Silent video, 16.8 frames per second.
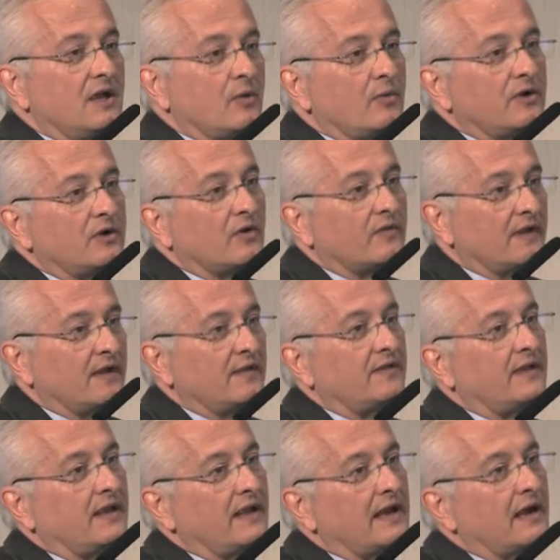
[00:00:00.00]
We know that
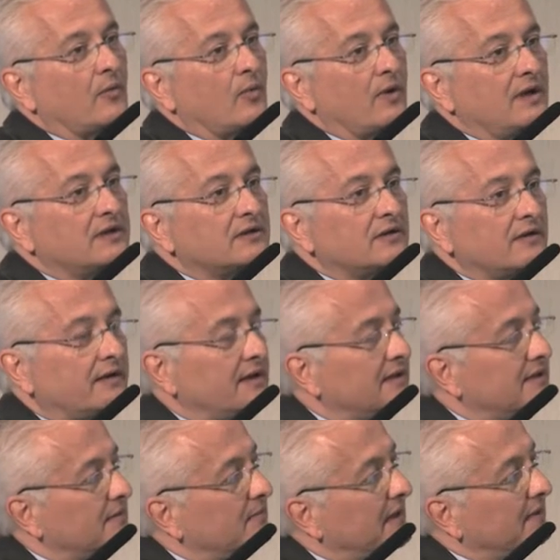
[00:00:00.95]
they are well
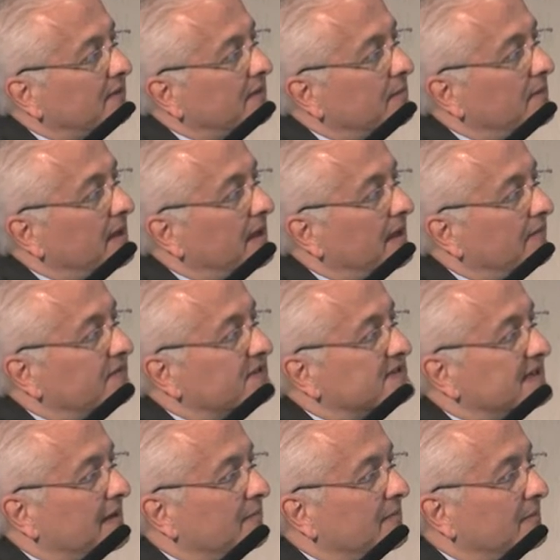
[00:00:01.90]
tolerated, but they may have
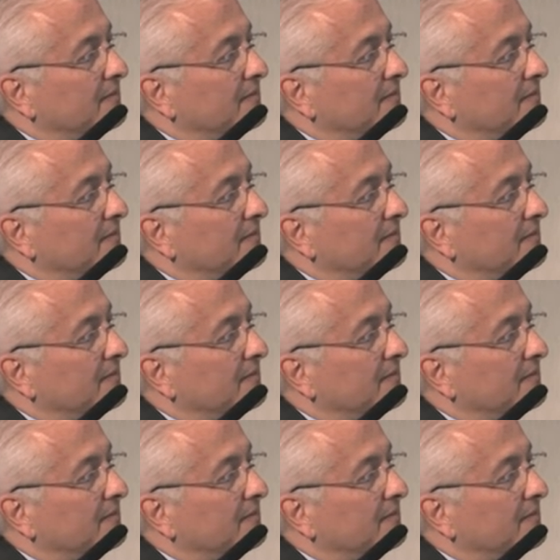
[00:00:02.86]
some